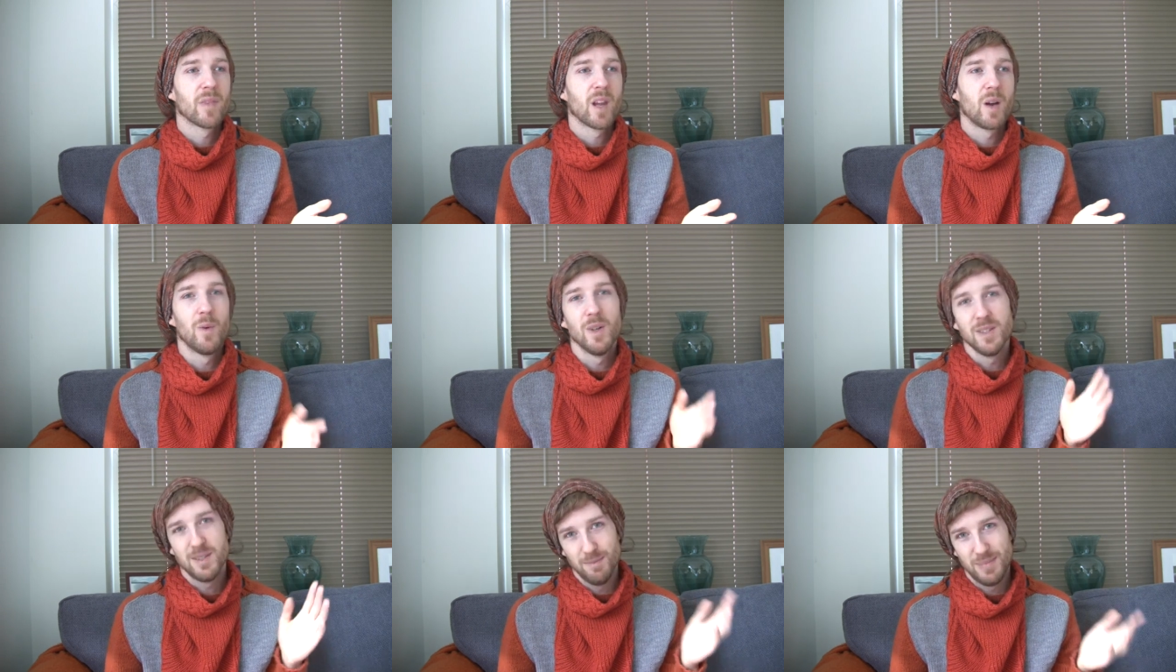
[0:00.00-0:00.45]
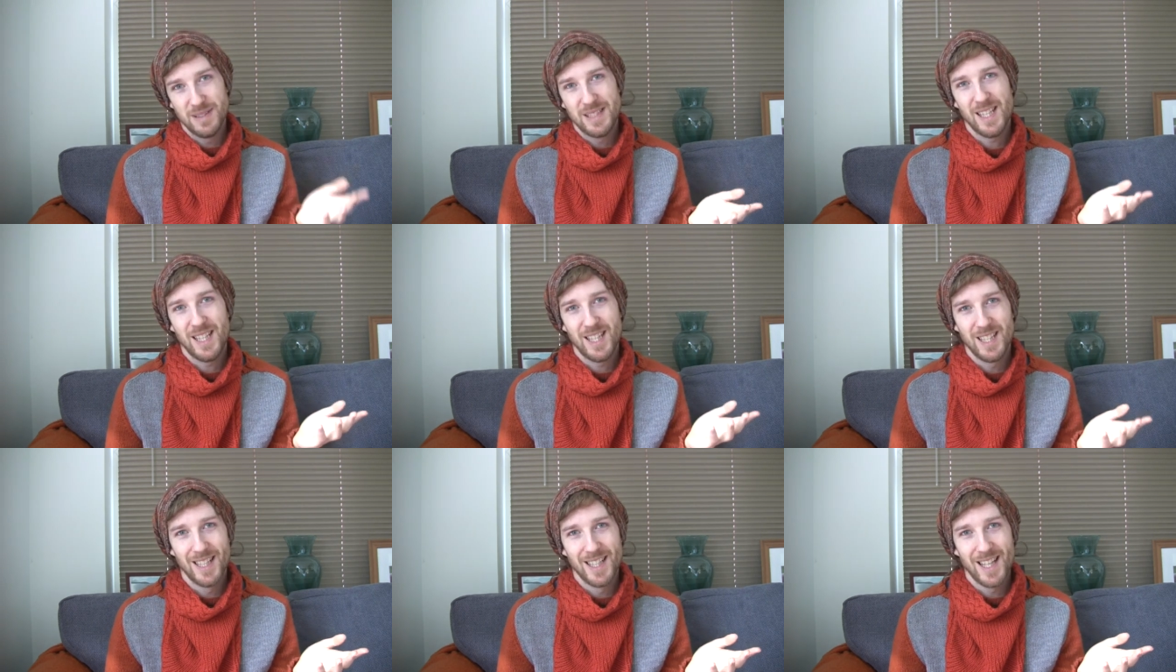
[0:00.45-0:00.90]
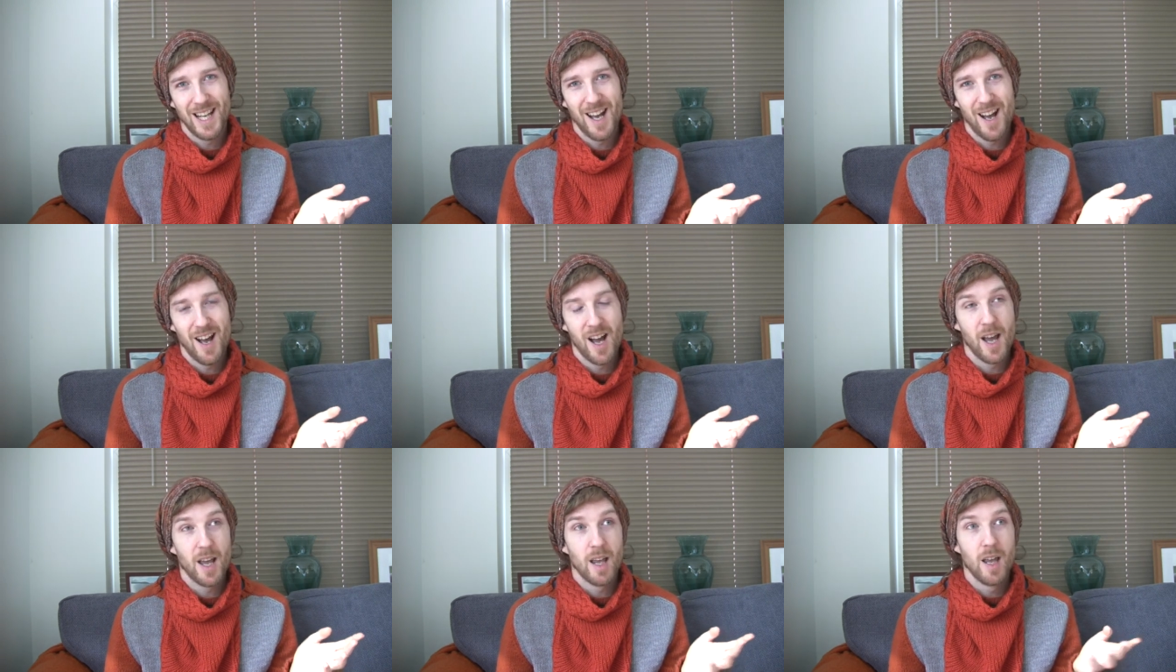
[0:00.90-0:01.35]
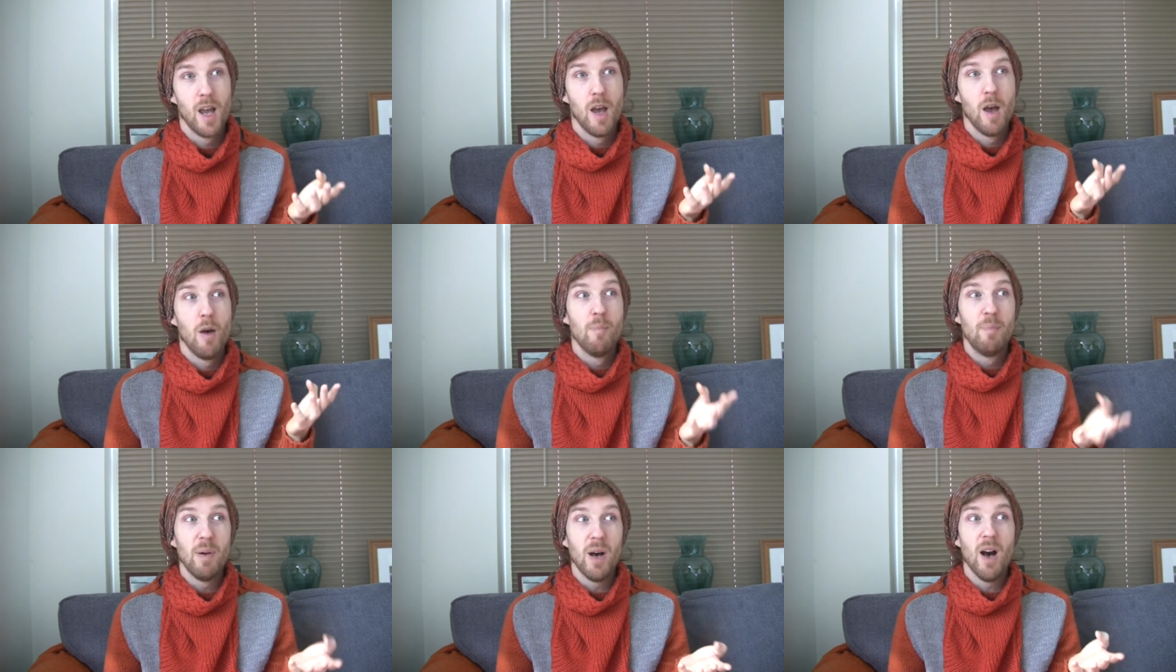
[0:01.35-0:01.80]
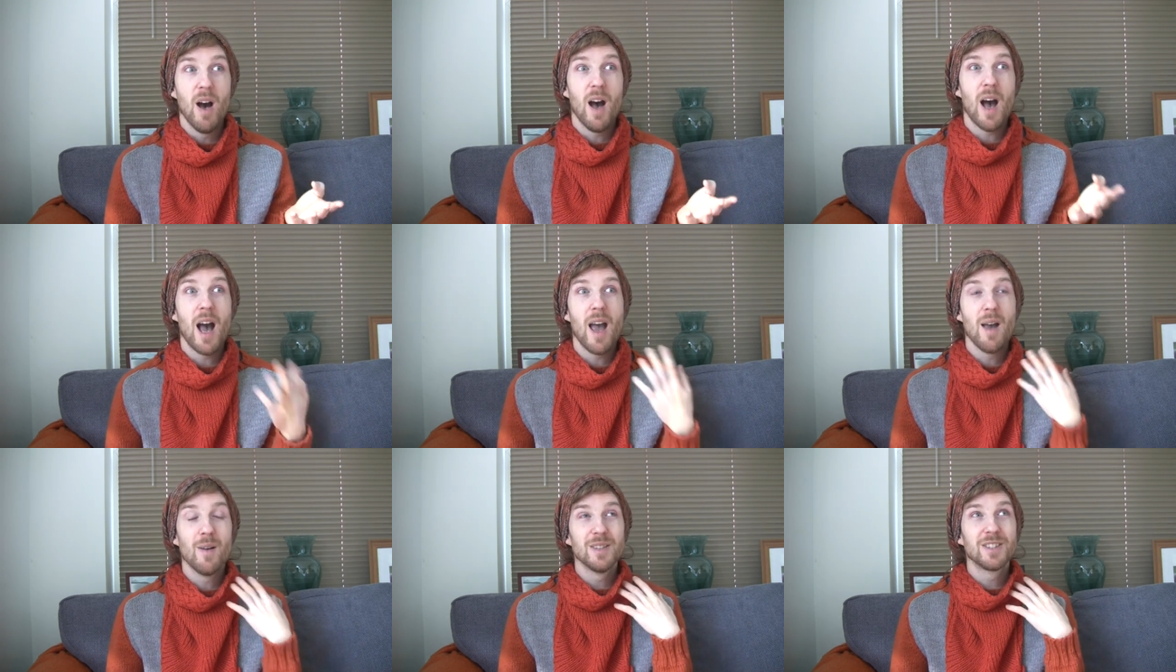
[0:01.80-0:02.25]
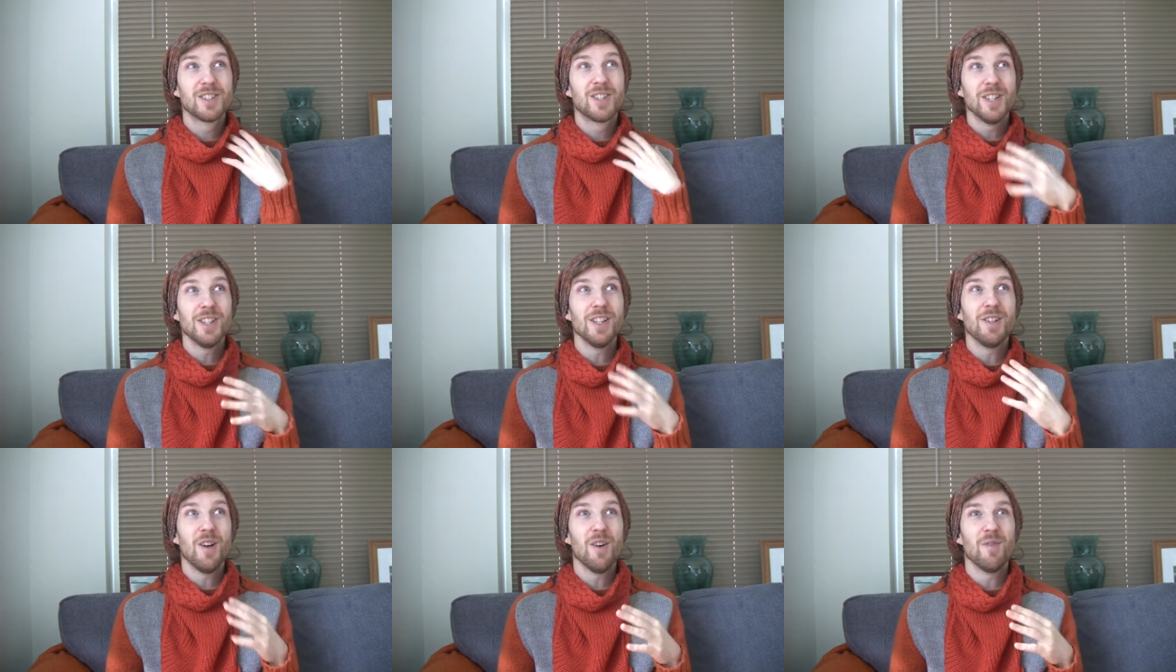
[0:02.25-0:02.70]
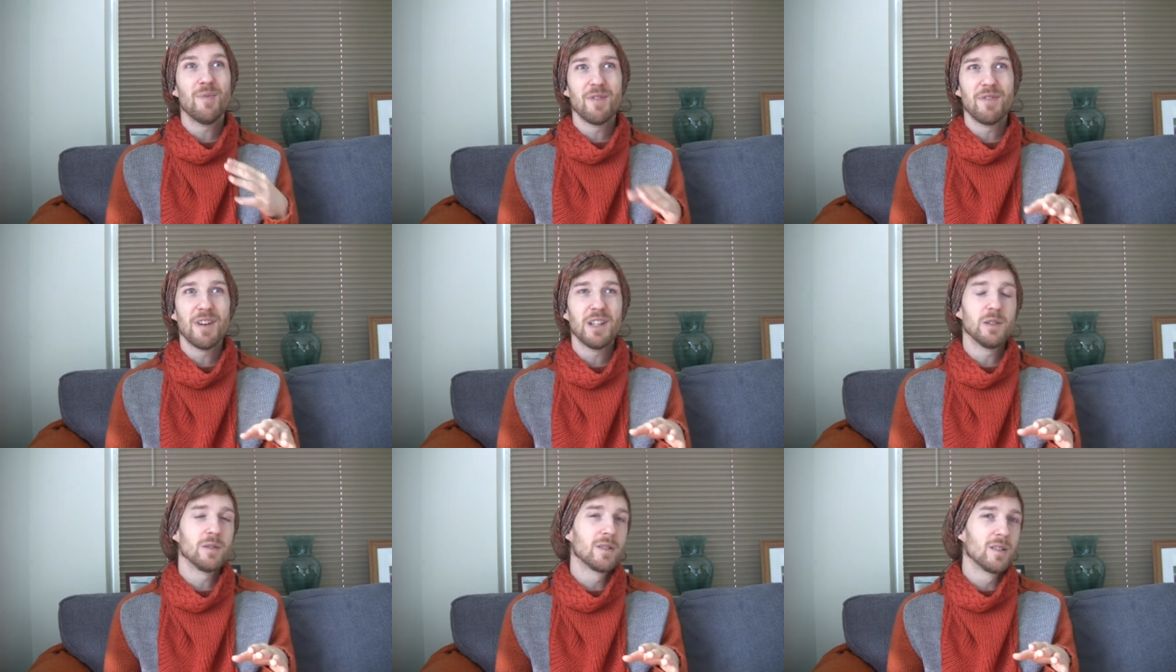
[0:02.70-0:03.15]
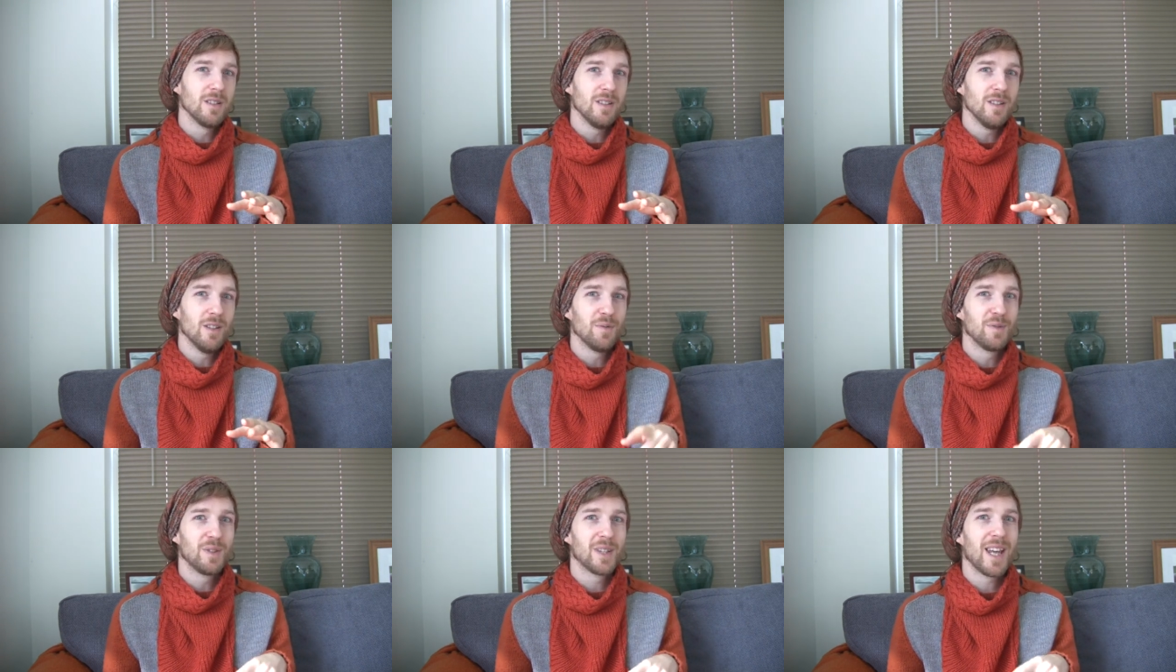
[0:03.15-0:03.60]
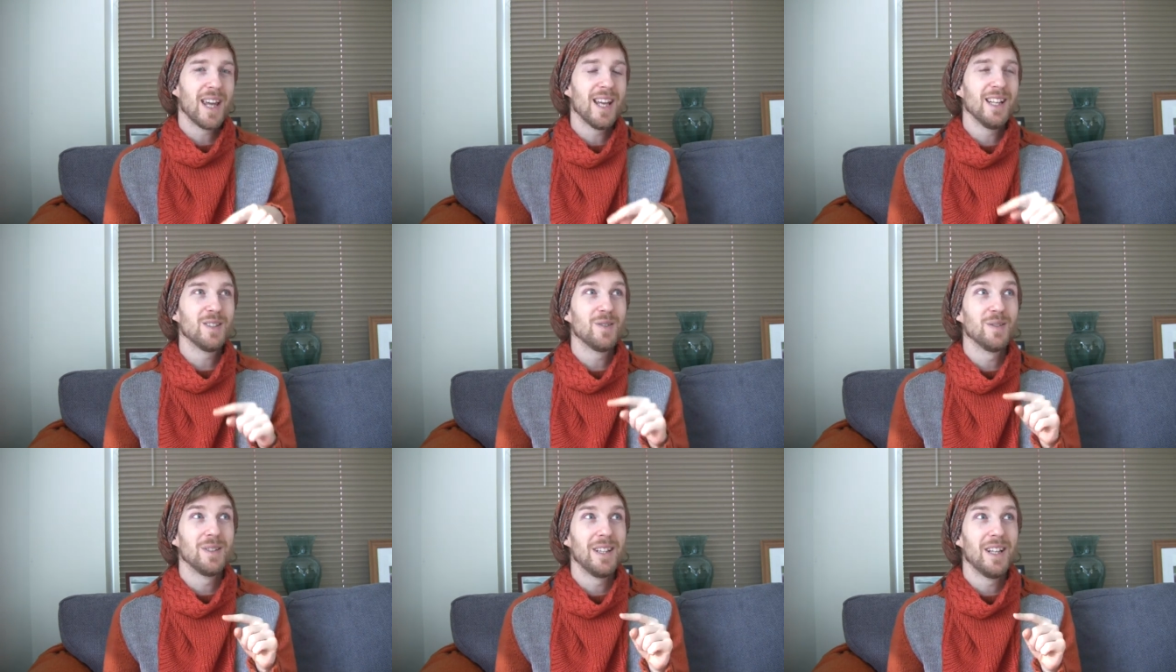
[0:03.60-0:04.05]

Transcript: wasn't particularly high. But it was good enough, my French was good enough to get into